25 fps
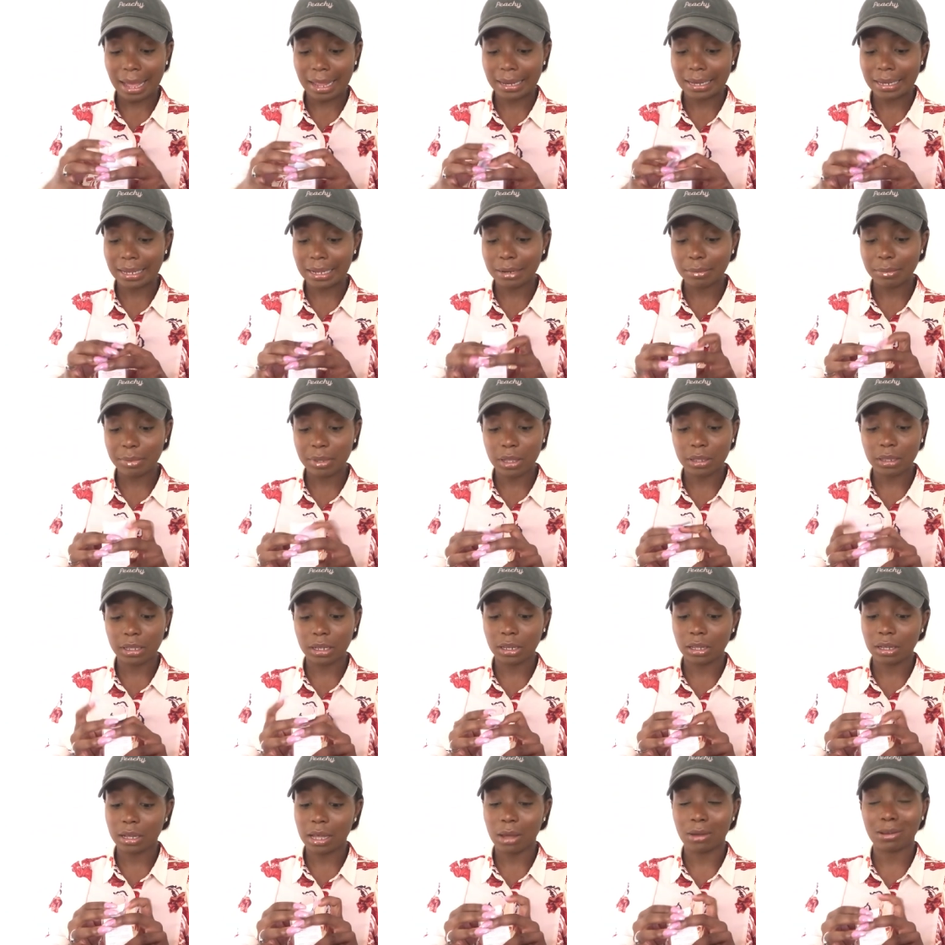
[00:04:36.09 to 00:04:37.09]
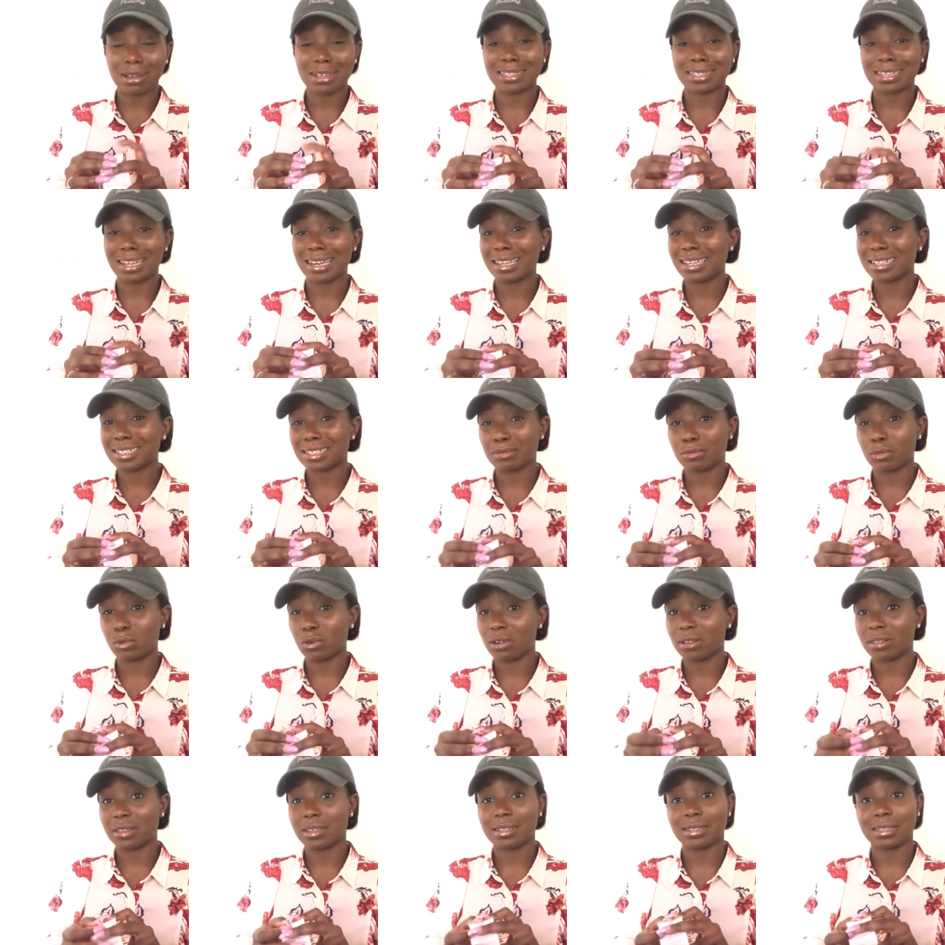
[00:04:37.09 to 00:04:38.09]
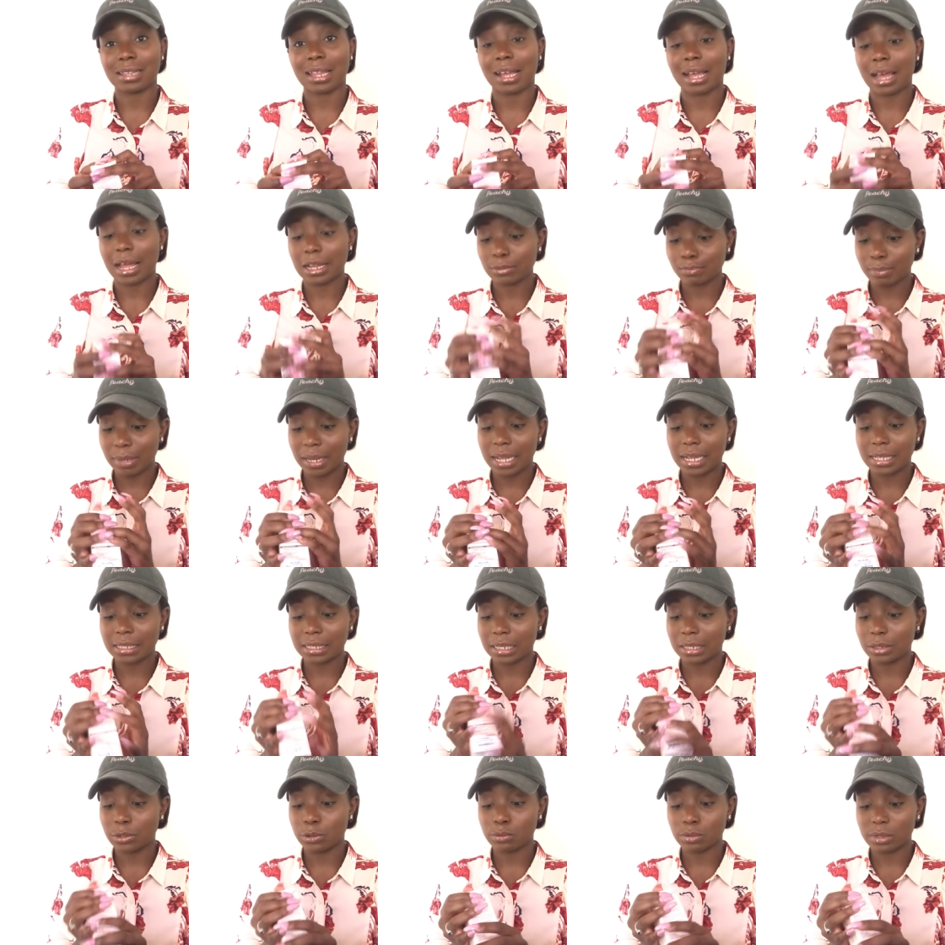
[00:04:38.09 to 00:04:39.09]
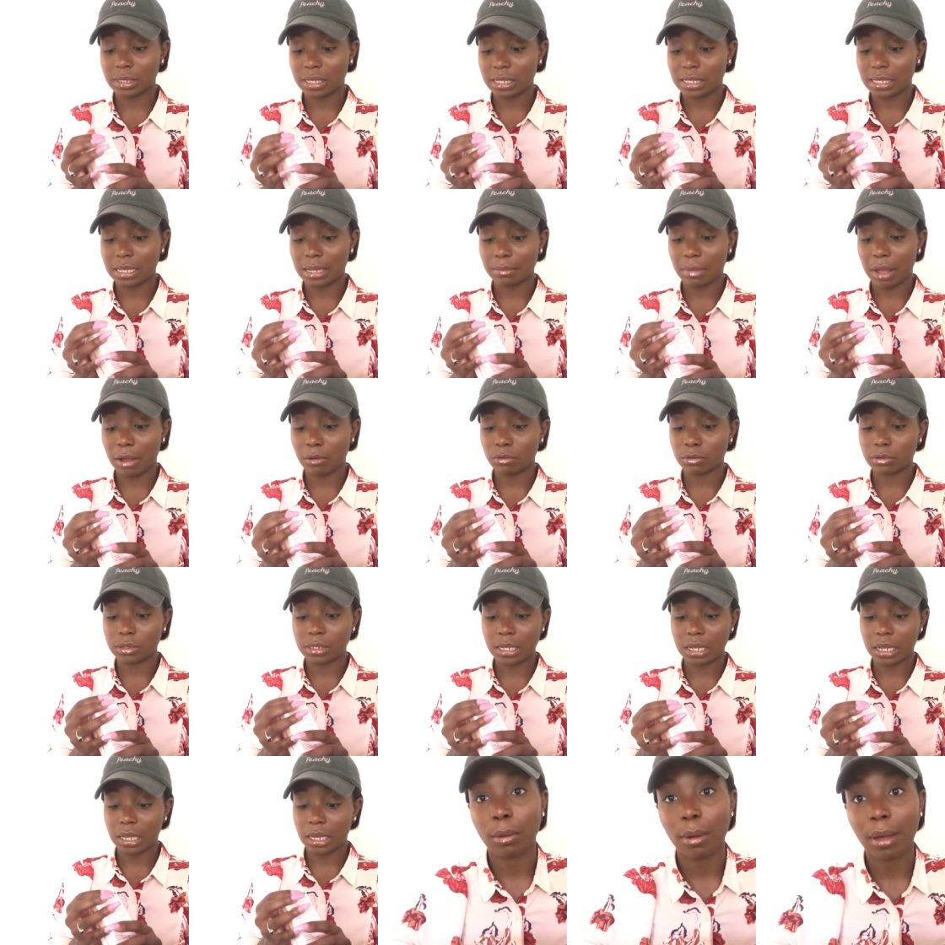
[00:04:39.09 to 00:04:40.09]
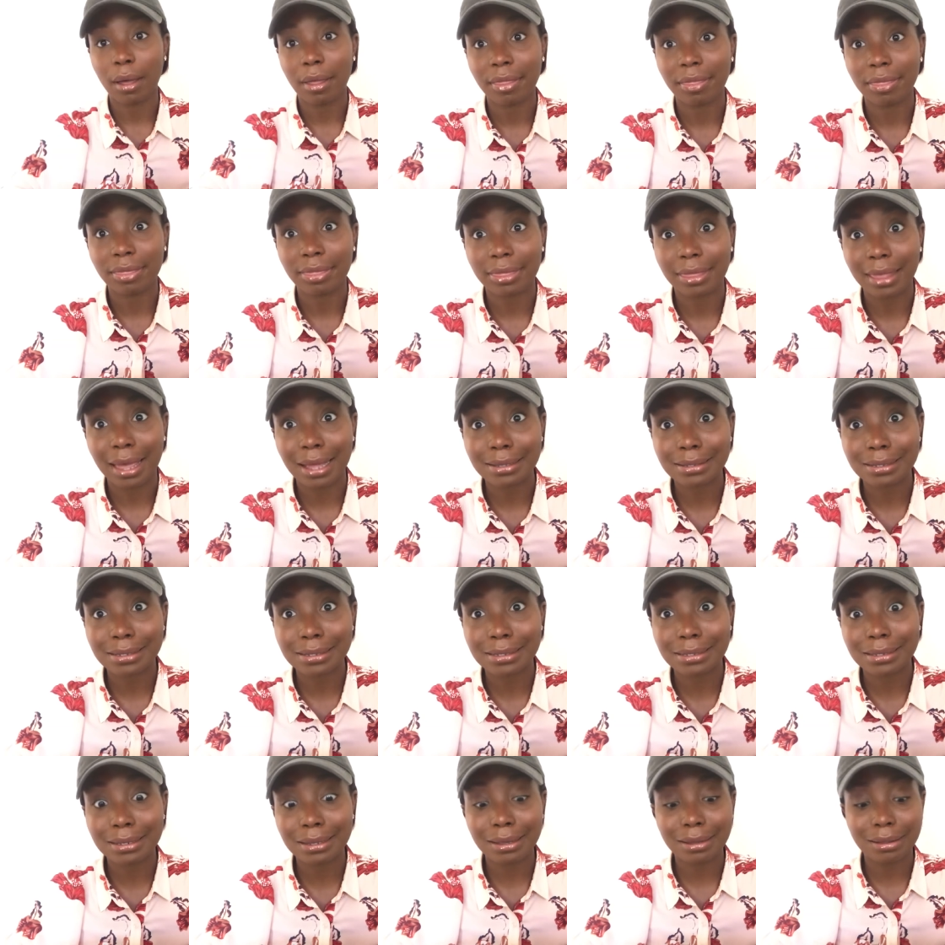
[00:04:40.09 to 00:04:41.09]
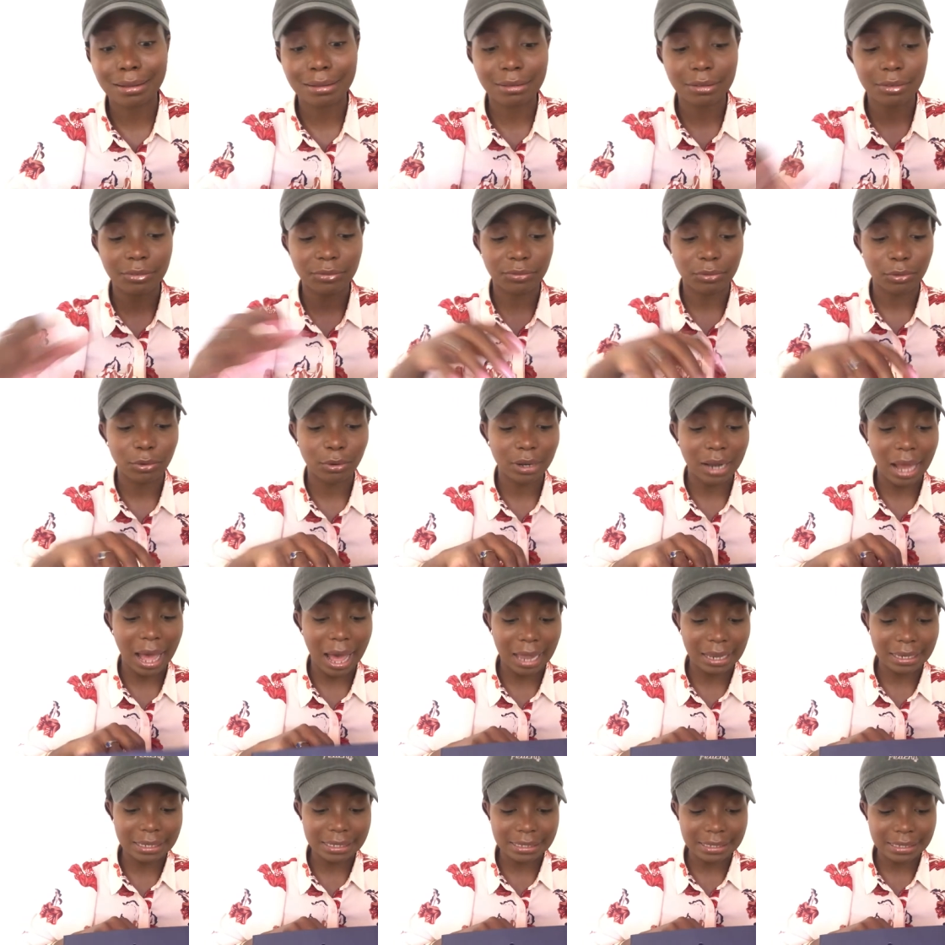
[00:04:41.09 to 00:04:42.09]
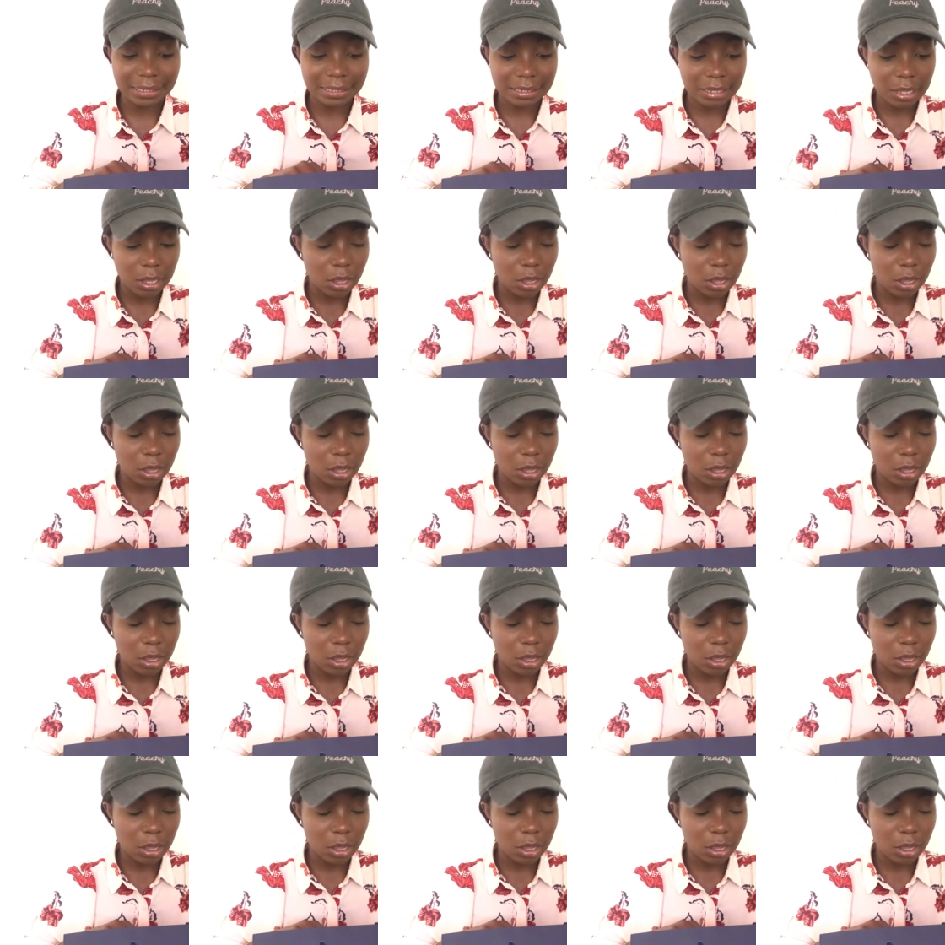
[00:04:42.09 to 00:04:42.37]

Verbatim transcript: I need to be on the lookout because I need some more of these. Like I plan to use this in my routine. That's a steal, four dollars.